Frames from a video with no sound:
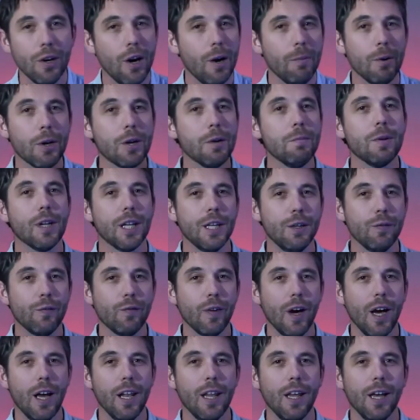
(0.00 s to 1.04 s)
I'm a complete
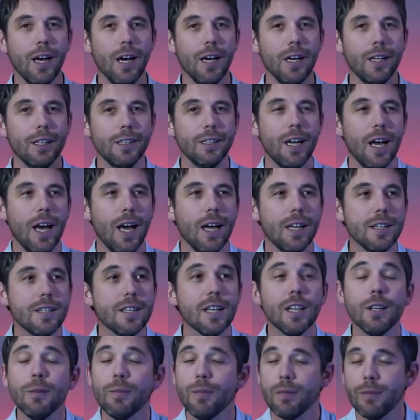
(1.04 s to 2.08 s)
failure,
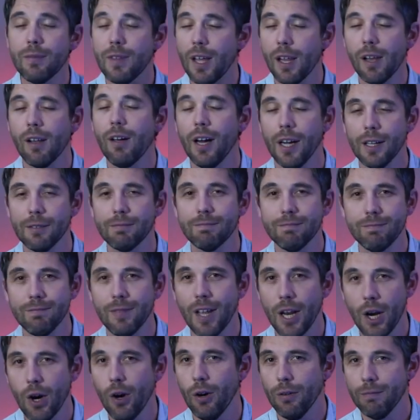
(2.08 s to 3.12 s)
tell them they're lying.
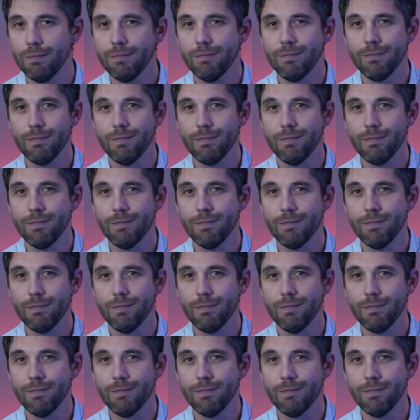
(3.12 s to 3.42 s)
They're not.